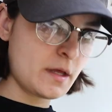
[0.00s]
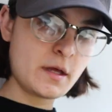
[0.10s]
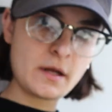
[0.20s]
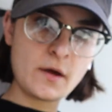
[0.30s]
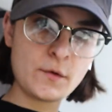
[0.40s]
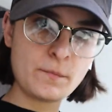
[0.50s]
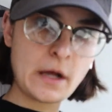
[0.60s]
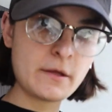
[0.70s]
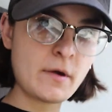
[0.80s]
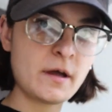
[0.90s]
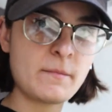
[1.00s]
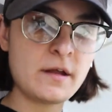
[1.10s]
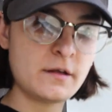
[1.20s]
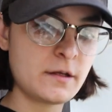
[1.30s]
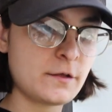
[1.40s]
And I would probably
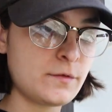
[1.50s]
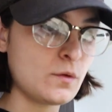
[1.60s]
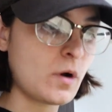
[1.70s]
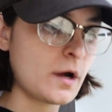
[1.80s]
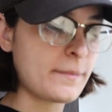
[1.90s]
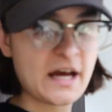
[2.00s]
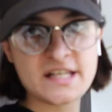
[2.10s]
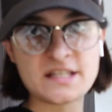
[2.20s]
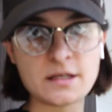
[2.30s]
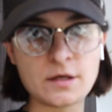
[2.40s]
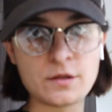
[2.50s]
recommend it if you are passing